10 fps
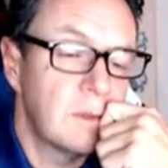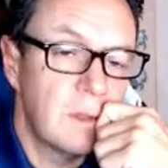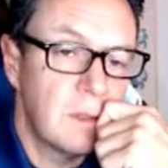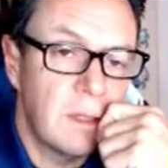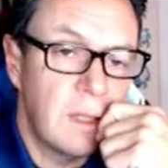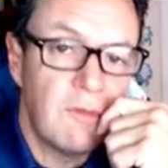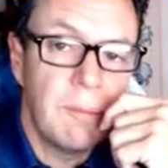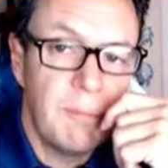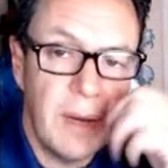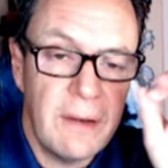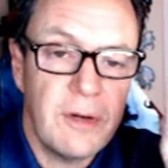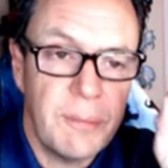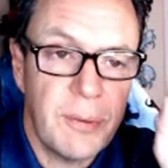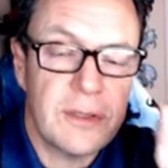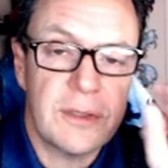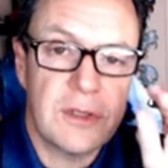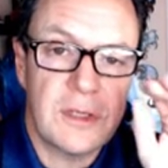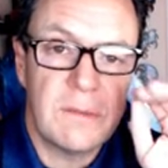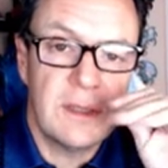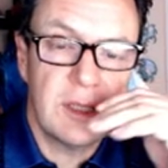every every person should read
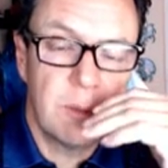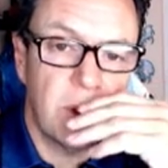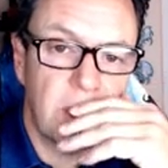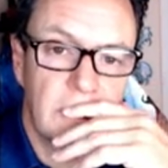this book